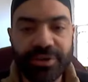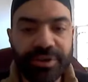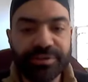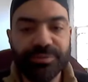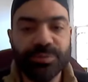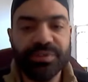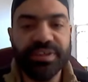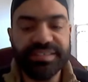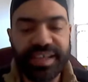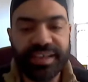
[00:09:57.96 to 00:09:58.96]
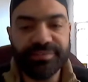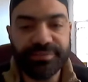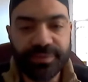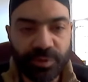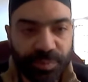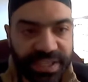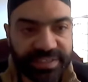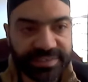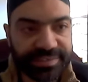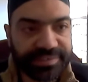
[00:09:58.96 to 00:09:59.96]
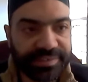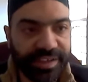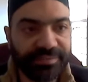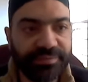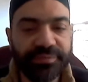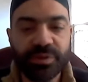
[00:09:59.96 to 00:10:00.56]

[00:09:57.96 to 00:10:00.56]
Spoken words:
heart will attain full peace and